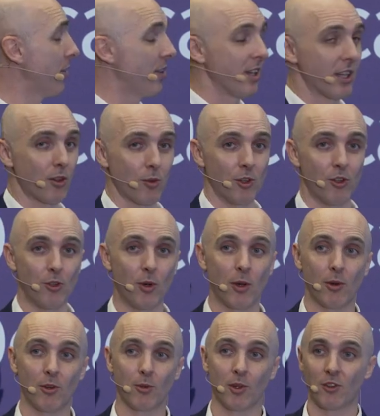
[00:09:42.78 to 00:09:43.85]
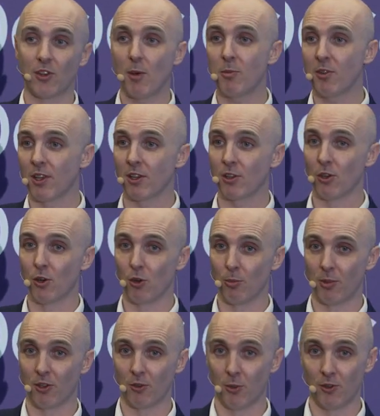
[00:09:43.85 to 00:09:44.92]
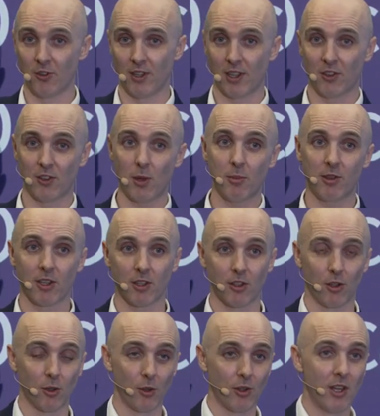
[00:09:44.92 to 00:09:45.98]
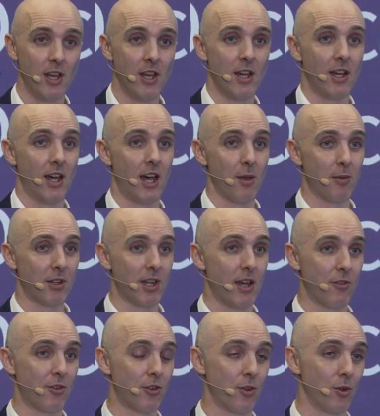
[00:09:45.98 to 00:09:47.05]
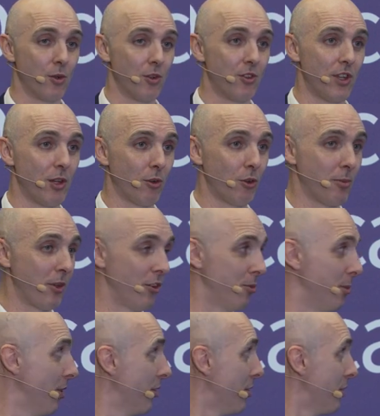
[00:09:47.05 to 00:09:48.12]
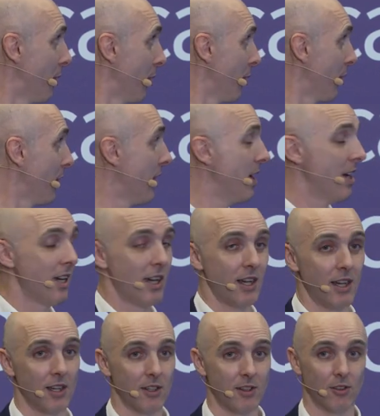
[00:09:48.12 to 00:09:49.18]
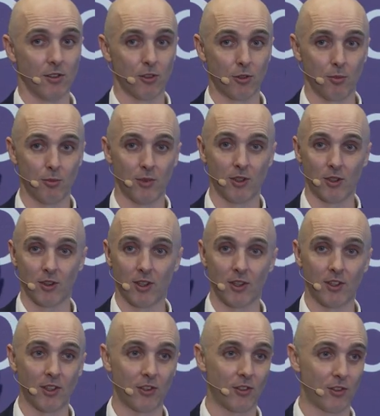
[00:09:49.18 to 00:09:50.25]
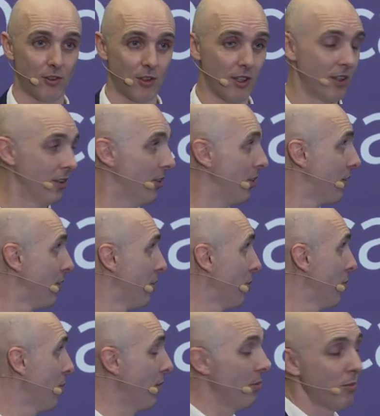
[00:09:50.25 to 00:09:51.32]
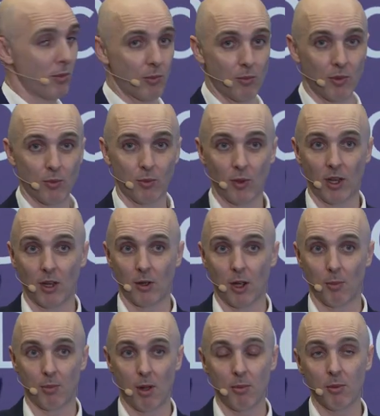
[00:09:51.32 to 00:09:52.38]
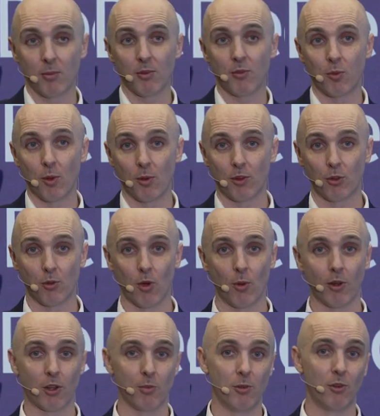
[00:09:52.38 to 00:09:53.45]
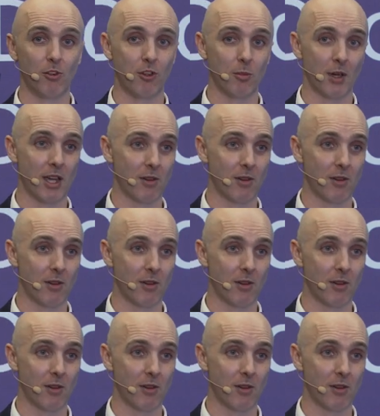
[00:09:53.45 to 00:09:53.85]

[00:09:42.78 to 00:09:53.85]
to think, well, do I want to accept that code? Because once I accept that code, I'm going to have to take responsibility for it. And you know, th this is a problem if we want to grow our community by